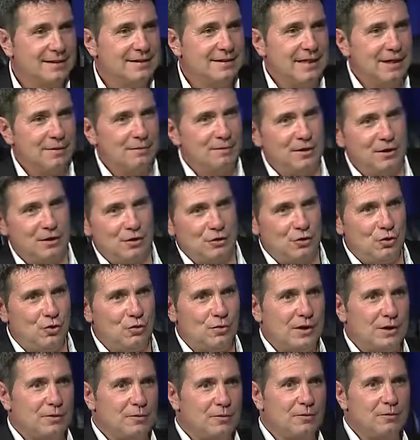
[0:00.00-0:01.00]
day, me and you,
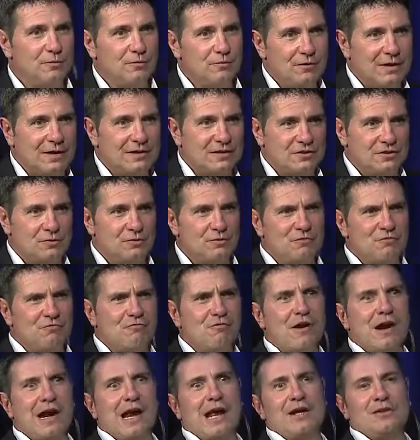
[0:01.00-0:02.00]
like, we're
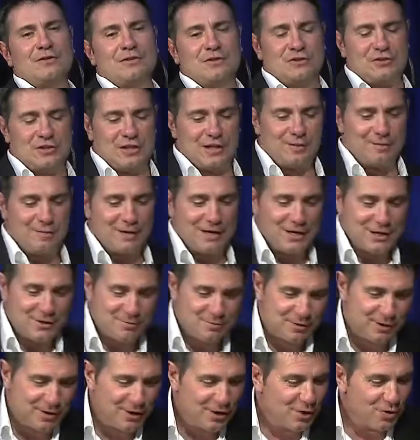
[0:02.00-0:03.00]
around the same age,
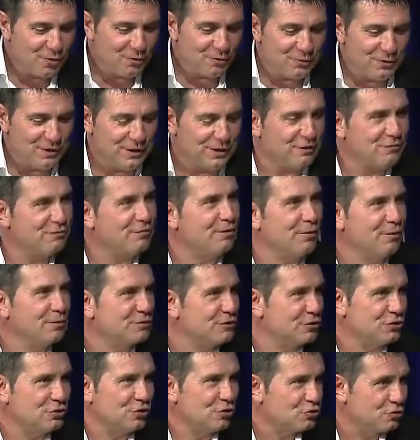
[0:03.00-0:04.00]
but we didn't grow up with
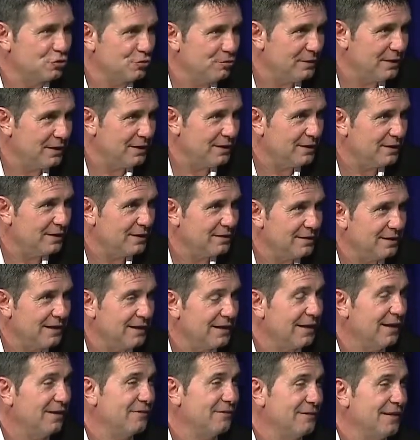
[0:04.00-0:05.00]
the social media. And
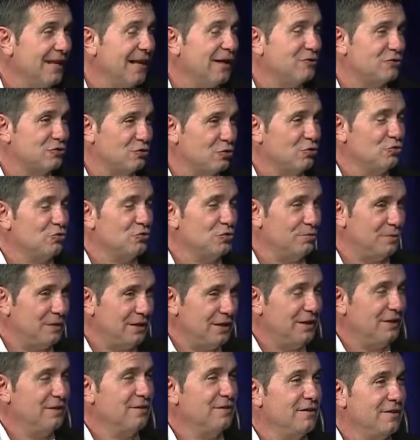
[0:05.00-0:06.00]
now social
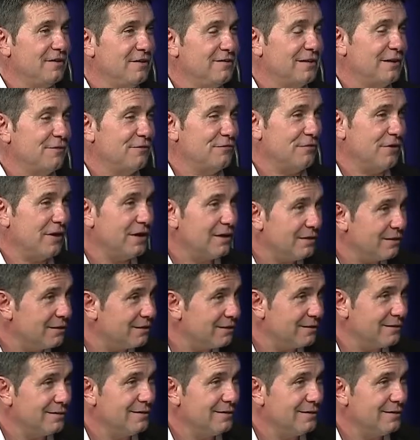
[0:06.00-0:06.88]
media is our friend.